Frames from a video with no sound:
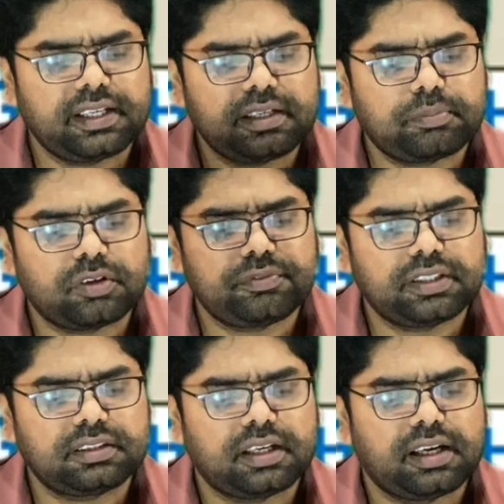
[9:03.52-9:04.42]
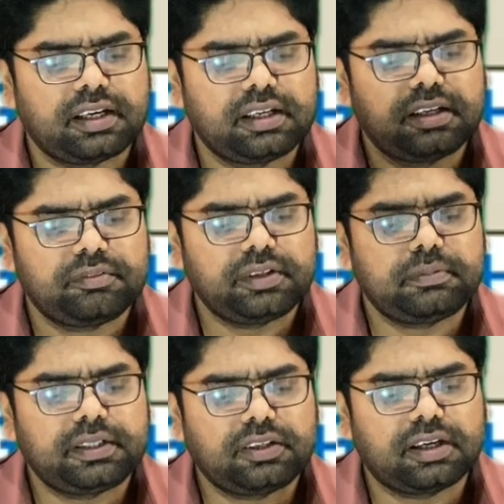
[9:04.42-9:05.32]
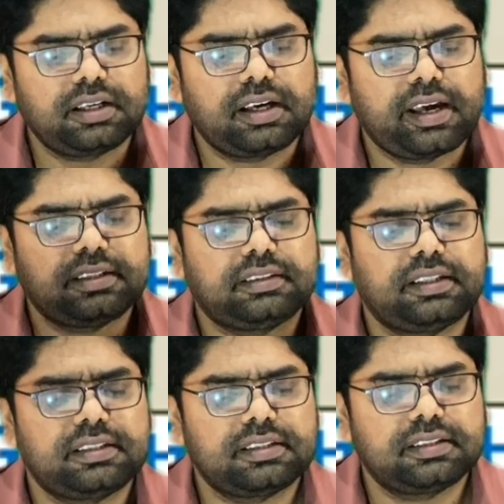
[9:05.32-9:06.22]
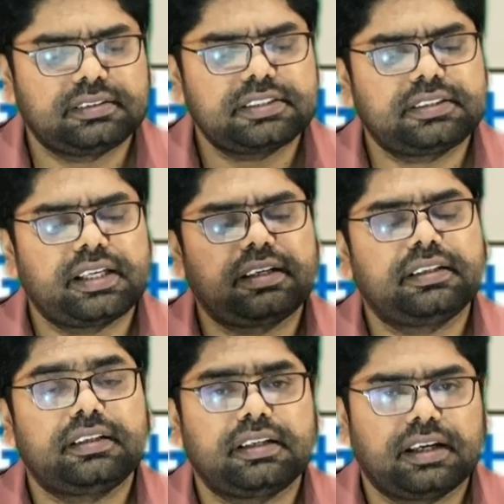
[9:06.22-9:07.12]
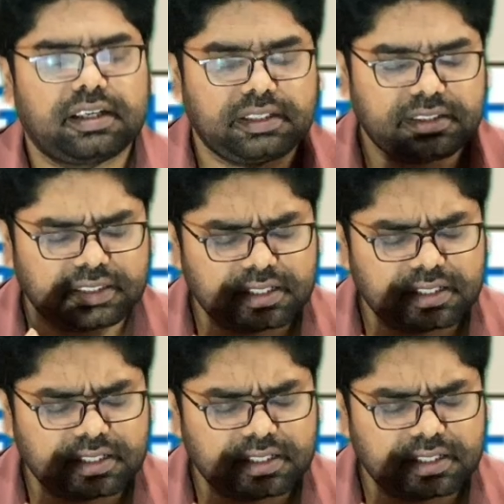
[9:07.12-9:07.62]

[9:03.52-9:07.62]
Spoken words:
DNA probe will be done, and it